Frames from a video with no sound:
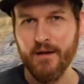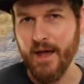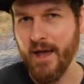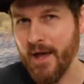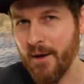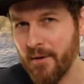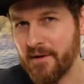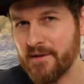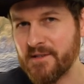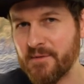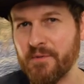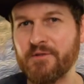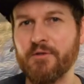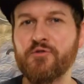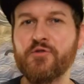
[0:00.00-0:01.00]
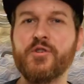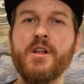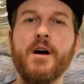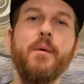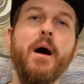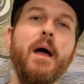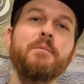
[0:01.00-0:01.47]
Hey, welcome to Super Social
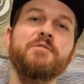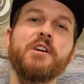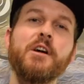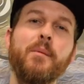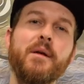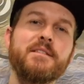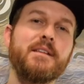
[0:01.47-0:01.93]
Club. I'm Jeremy,